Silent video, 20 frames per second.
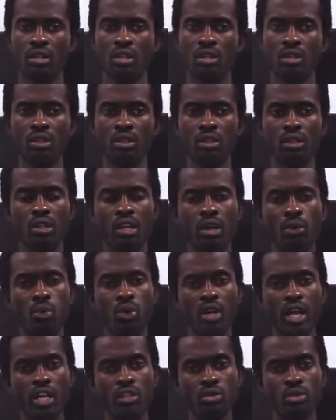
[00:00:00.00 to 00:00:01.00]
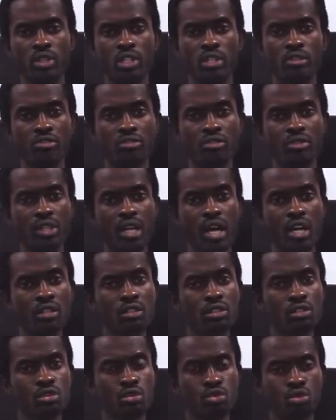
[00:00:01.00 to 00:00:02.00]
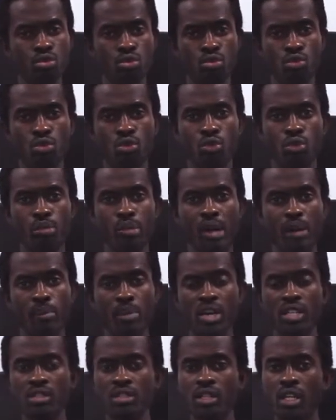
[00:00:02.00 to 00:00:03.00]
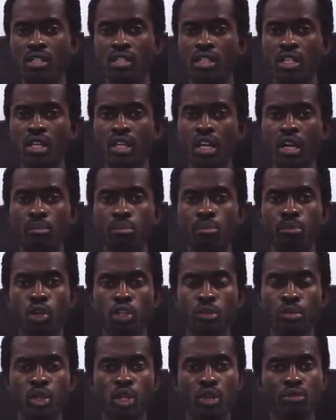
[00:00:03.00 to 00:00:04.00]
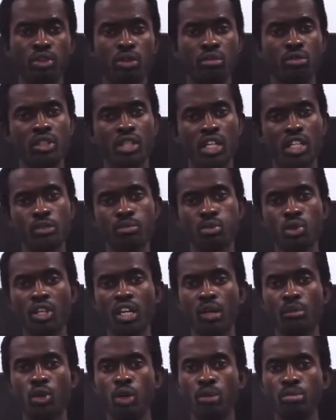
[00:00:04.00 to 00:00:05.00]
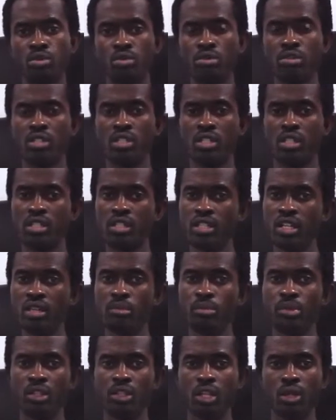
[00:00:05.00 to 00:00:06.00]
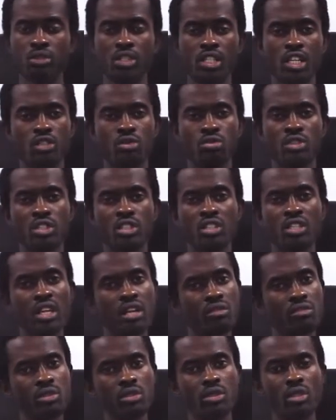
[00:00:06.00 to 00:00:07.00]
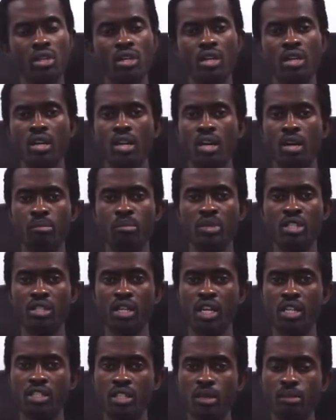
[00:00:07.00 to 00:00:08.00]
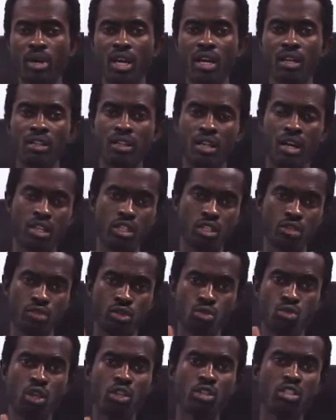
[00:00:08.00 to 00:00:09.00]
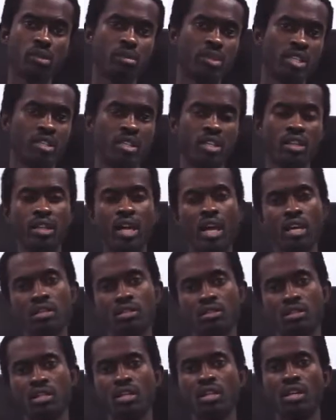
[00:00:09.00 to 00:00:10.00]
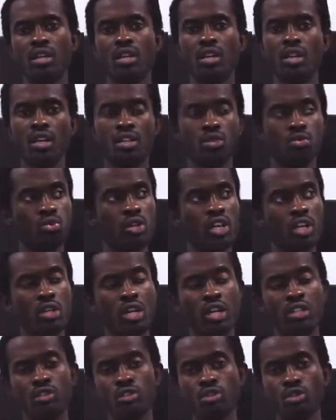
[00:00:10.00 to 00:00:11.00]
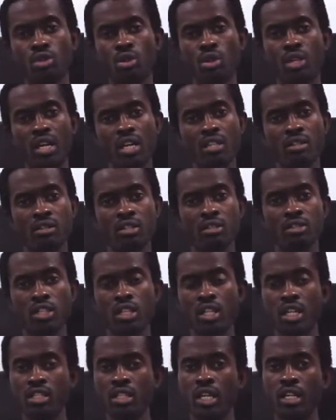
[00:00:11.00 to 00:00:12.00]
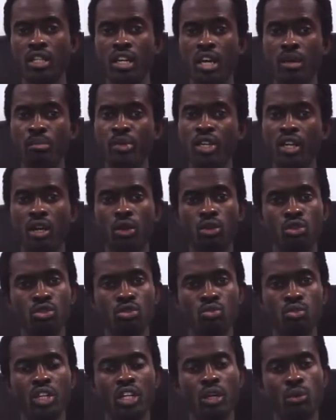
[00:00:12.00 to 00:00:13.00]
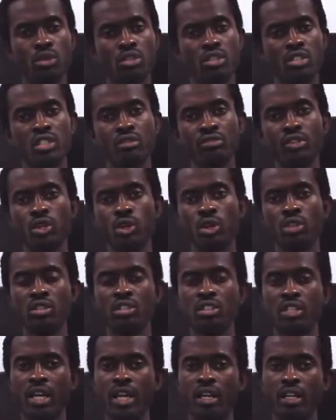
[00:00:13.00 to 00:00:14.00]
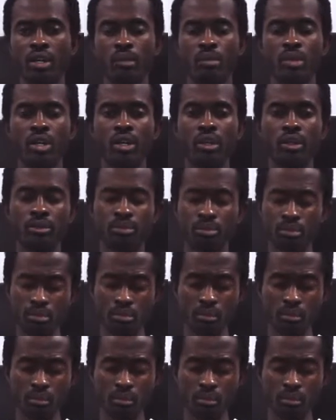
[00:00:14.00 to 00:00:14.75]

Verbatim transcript: Uh, I would like to give thanks to my personal trainer that brought me up from Crash program up to CCNP routing and switching level, Mr. Ajay Pal. I give you 100% thanks, as well as other trainers that helped me out when I was in difficulties, like um, uh,